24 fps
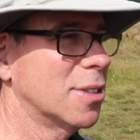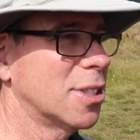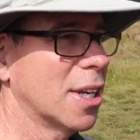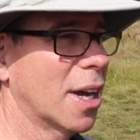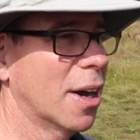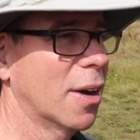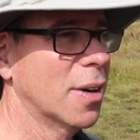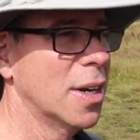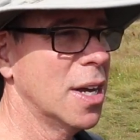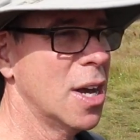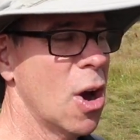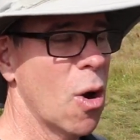
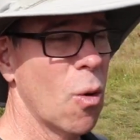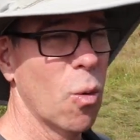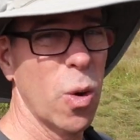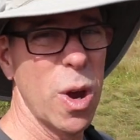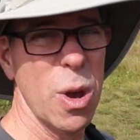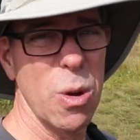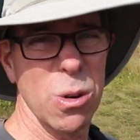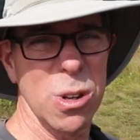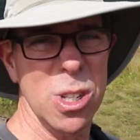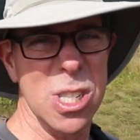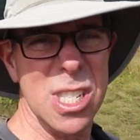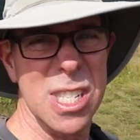So
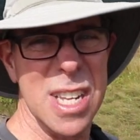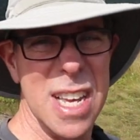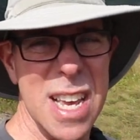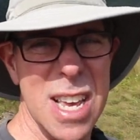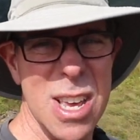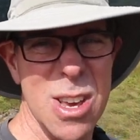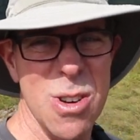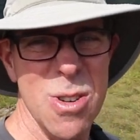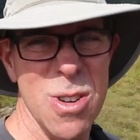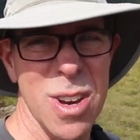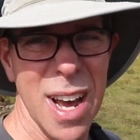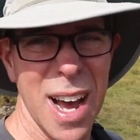we will see
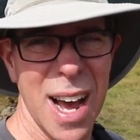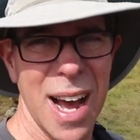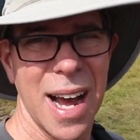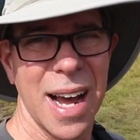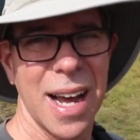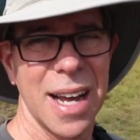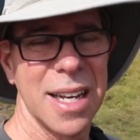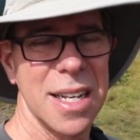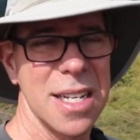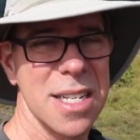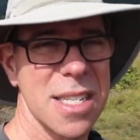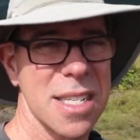you
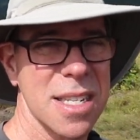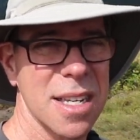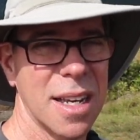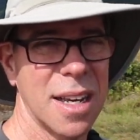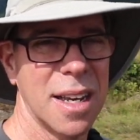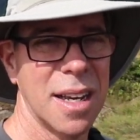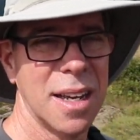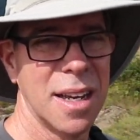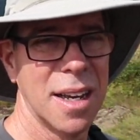guys